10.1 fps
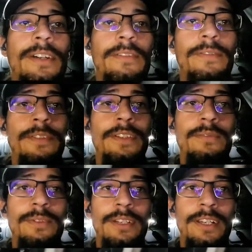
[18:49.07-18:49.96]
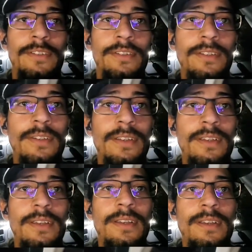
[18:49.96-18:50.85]
off of it. It's really nice.
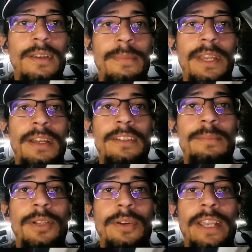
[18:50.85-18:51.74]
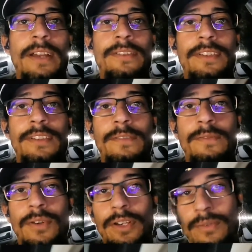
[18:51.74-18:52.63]
But yeah, it's blowing out
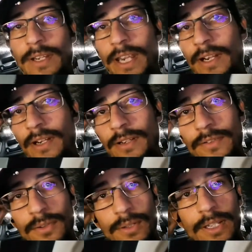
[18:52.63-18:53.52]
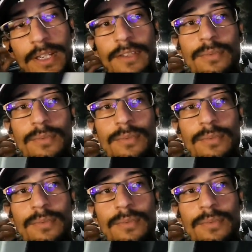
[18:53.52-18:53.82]
64 degree air, so it is